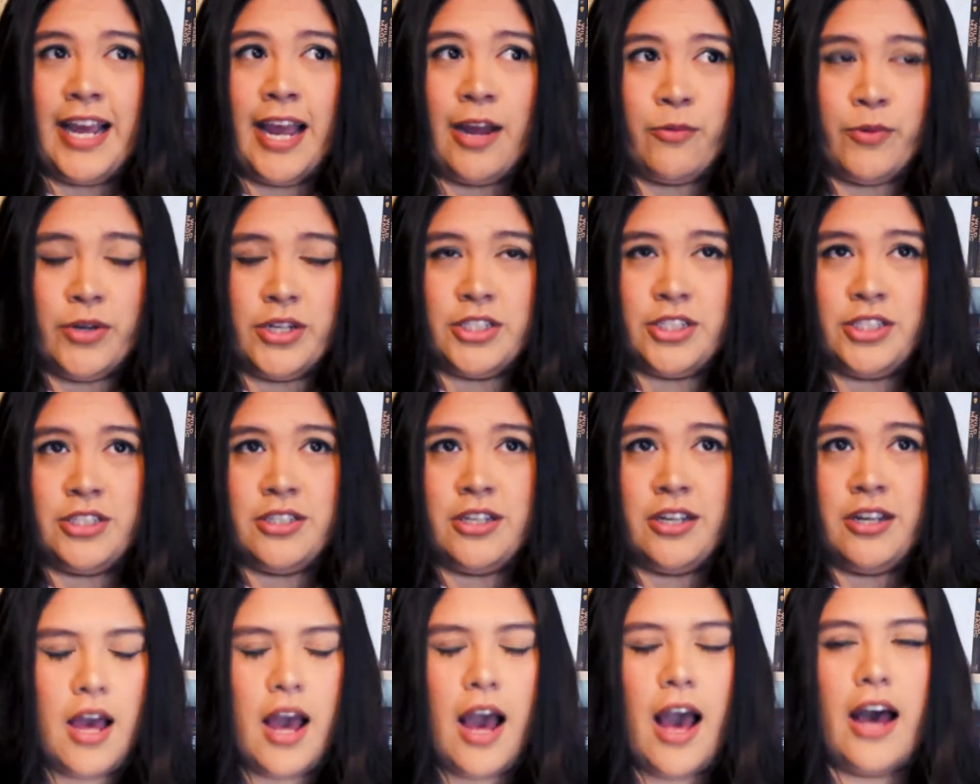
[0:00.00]
I wish,
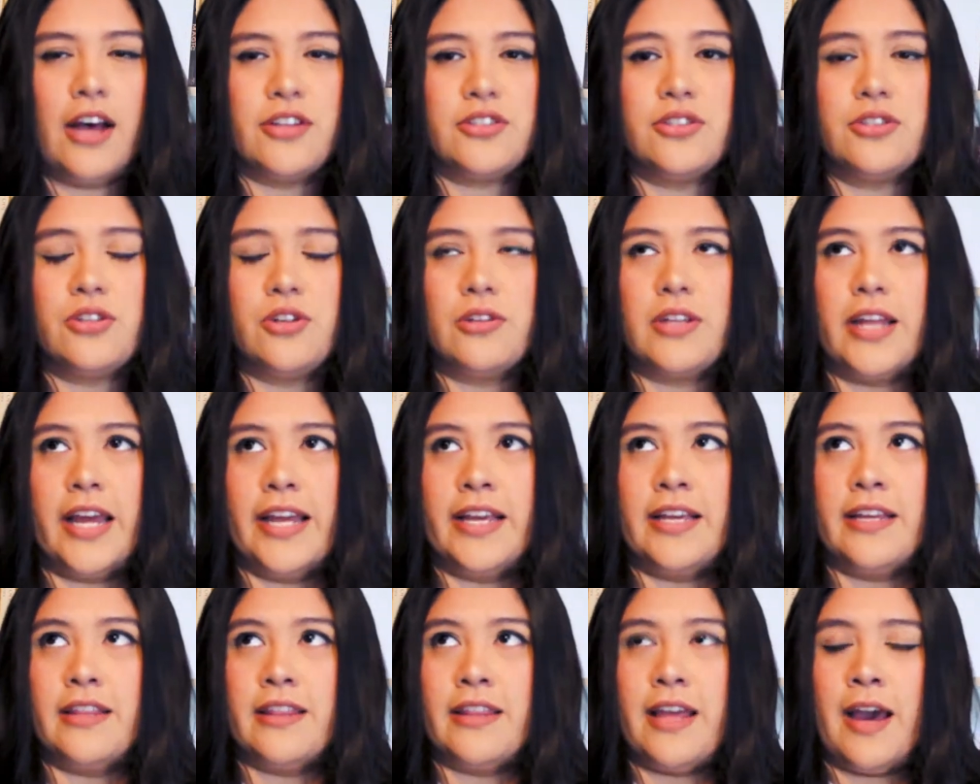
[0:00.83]
I also don't
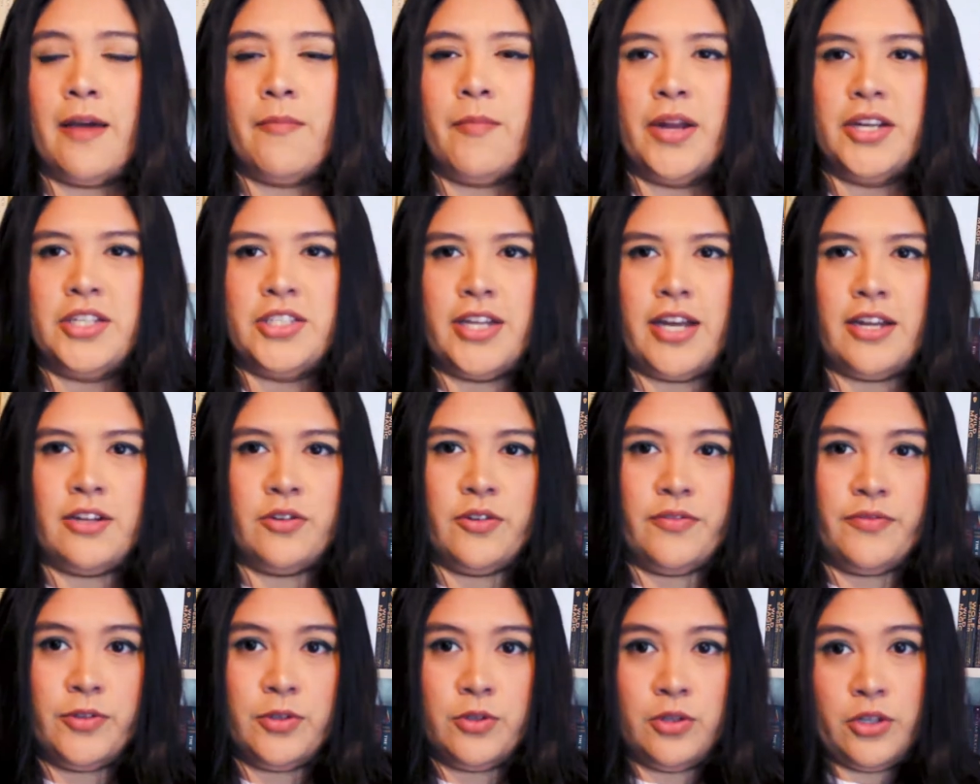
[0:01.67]
like that my channel,
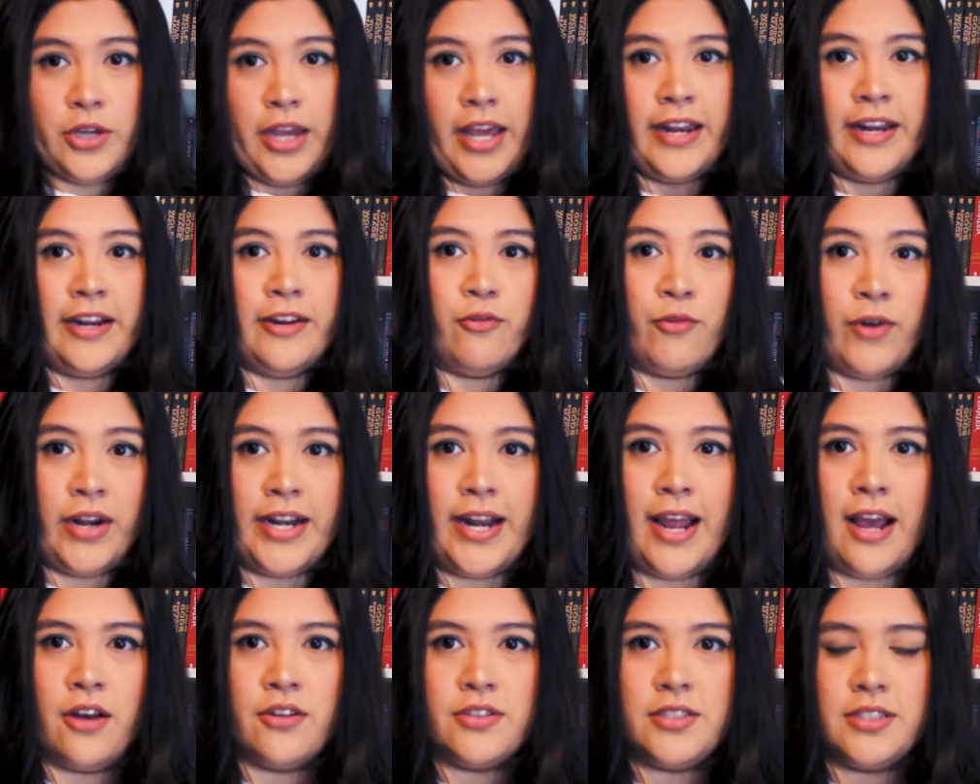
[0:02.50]
if you look at it right
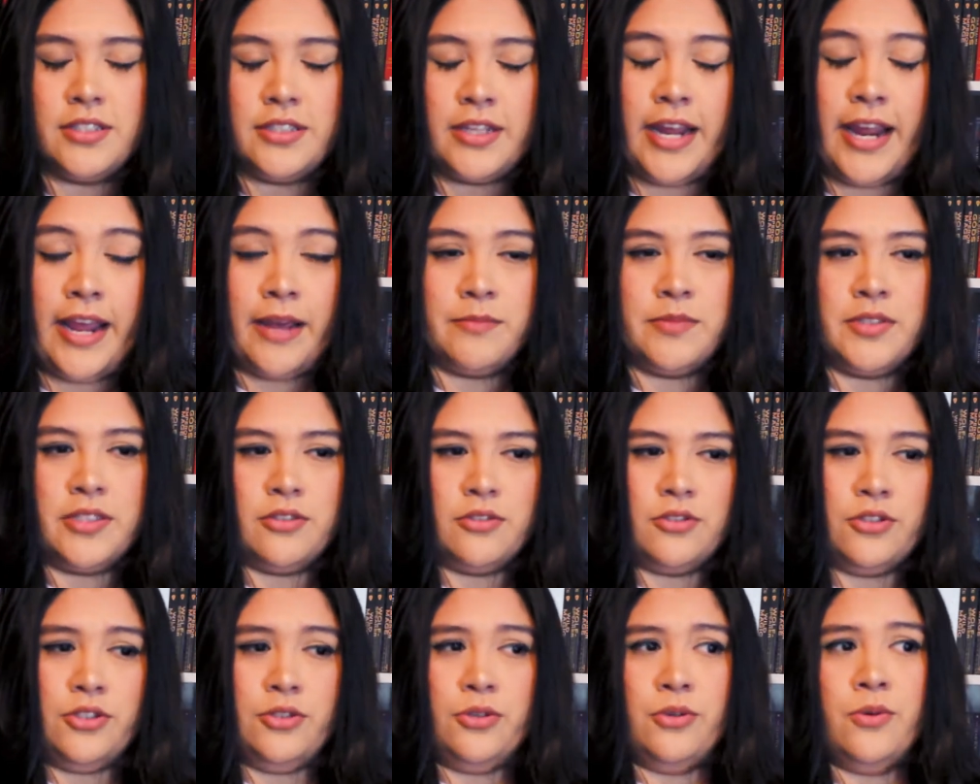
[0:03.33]
now, since I am
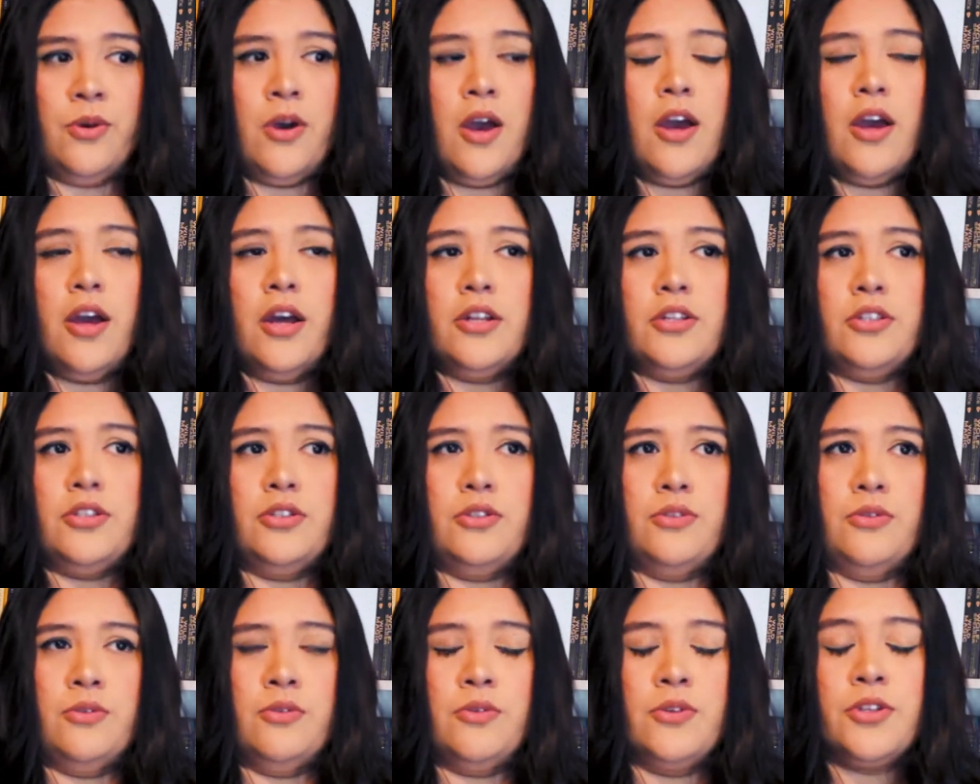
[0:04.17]
still new
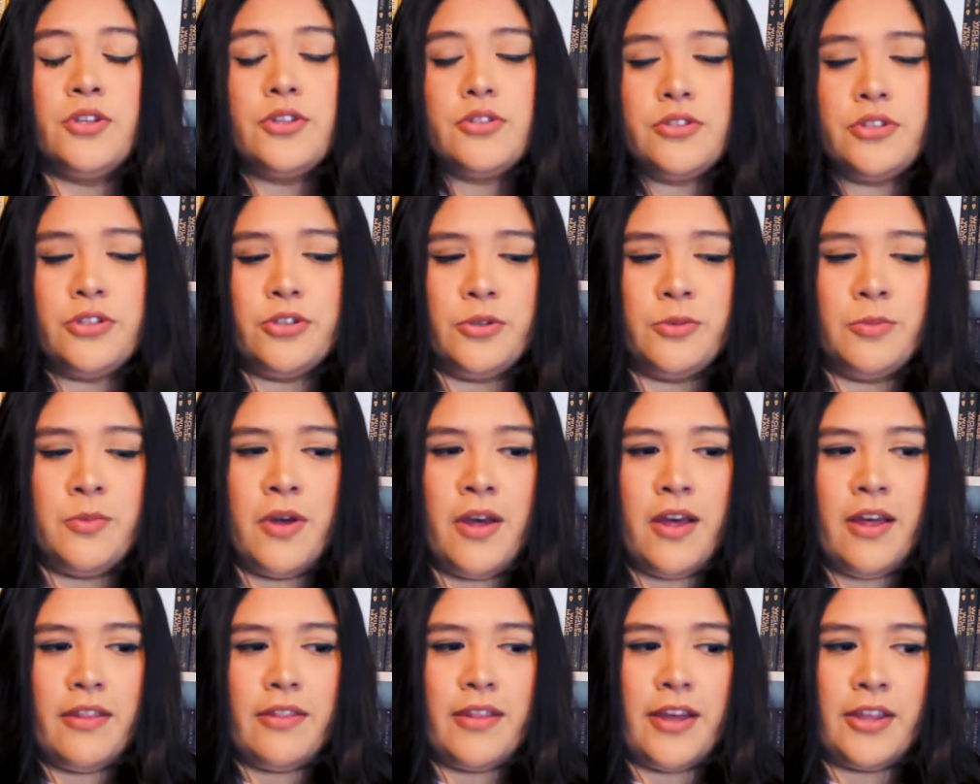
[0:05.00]
to YouTube,
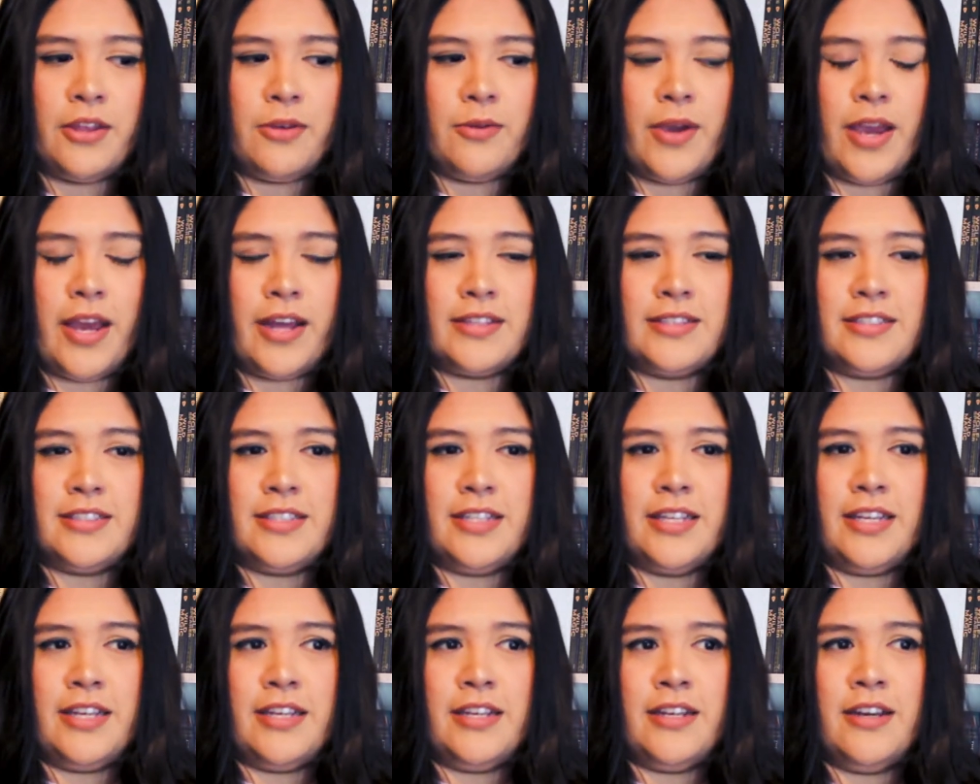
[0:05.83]
that you can't
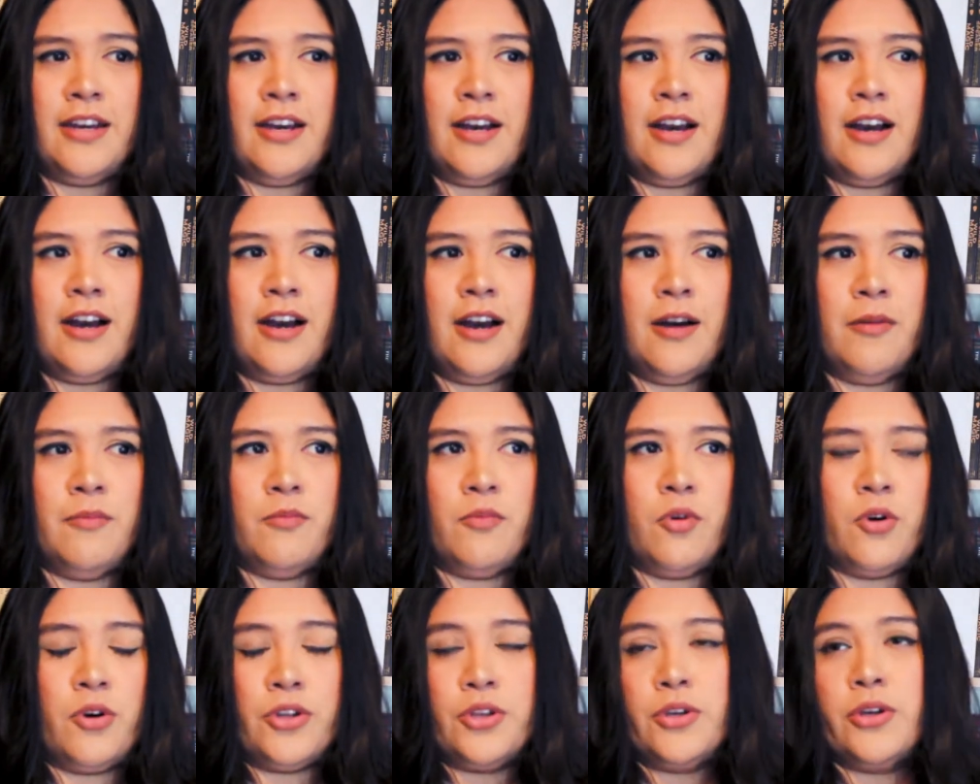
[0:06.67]
see um,
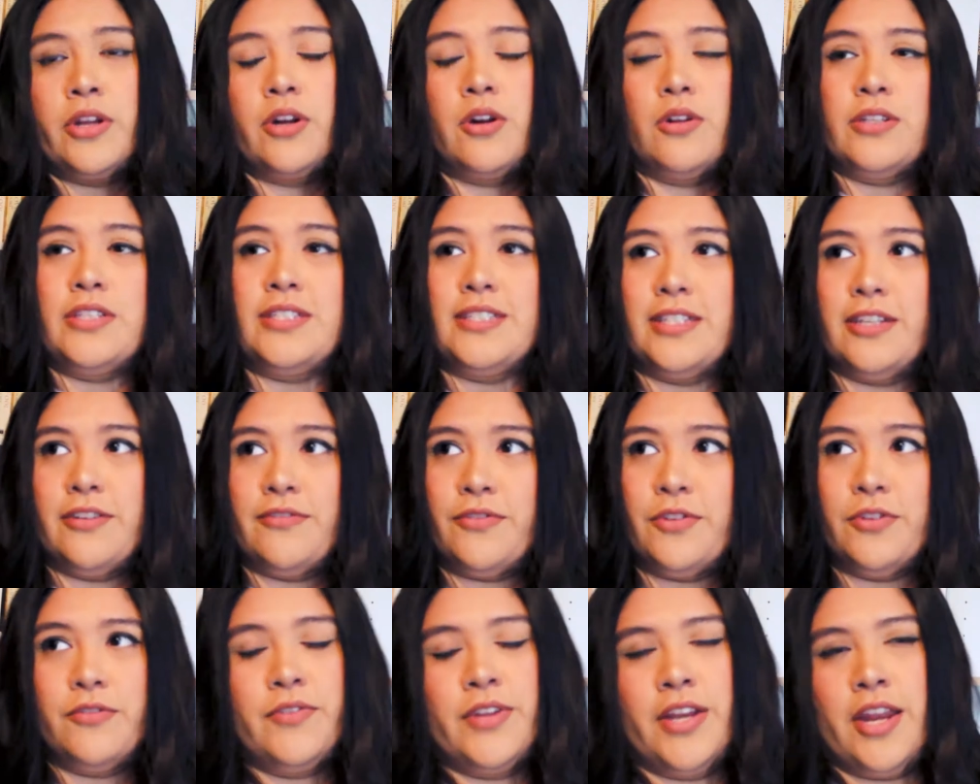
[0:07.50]
or you can only see a
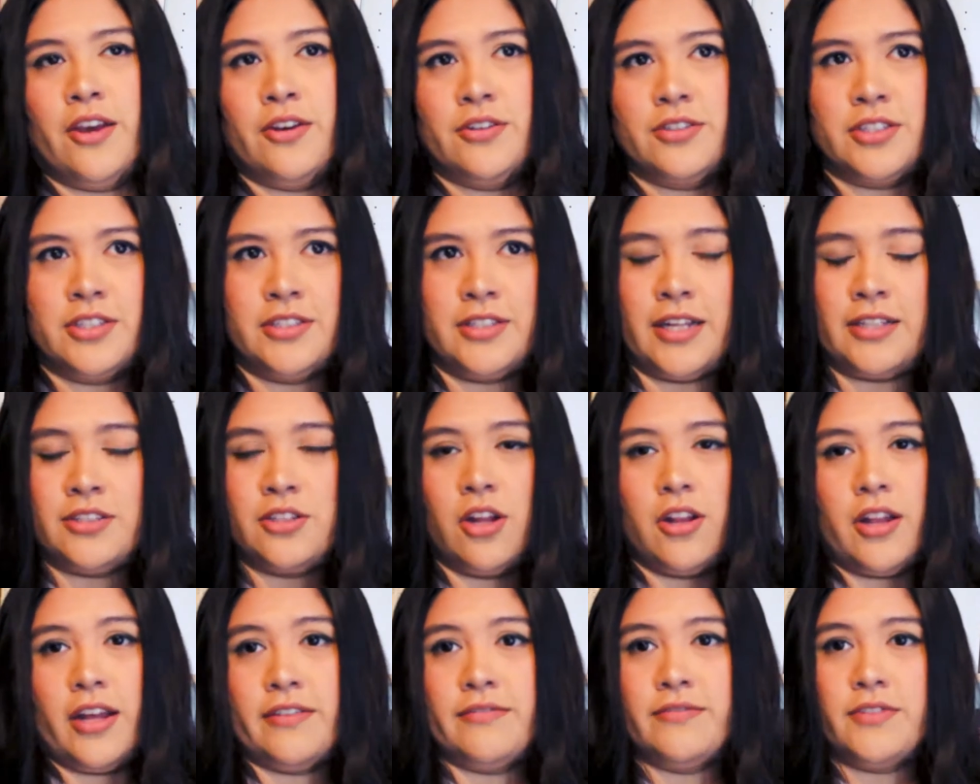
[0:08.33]
few videos because that's
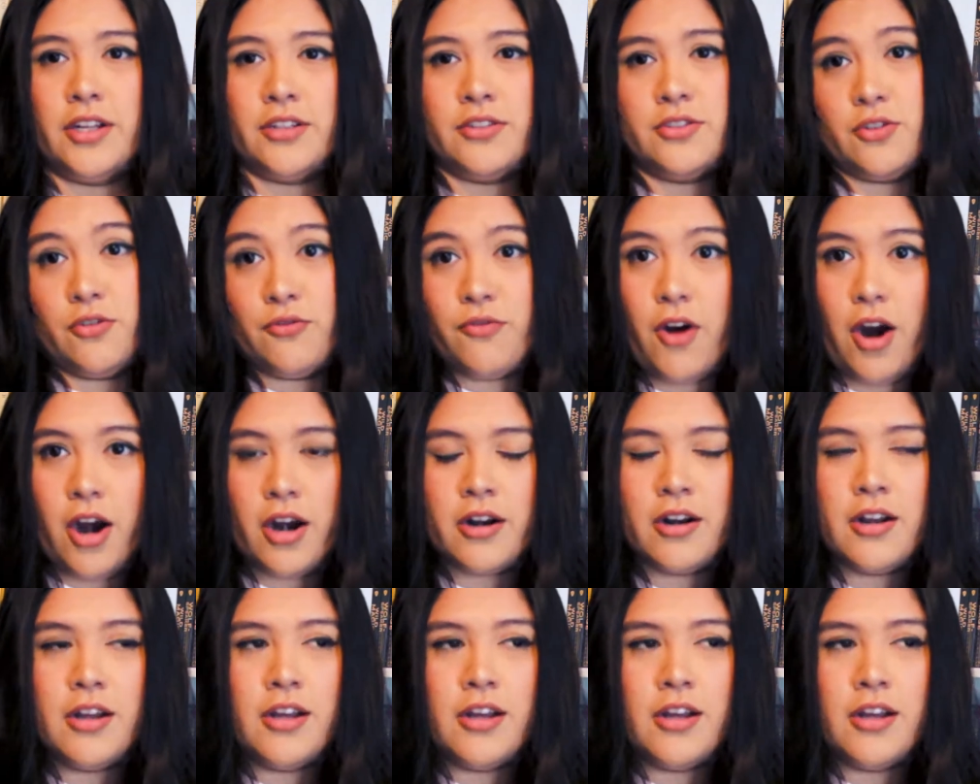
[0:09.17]
all I've done so far.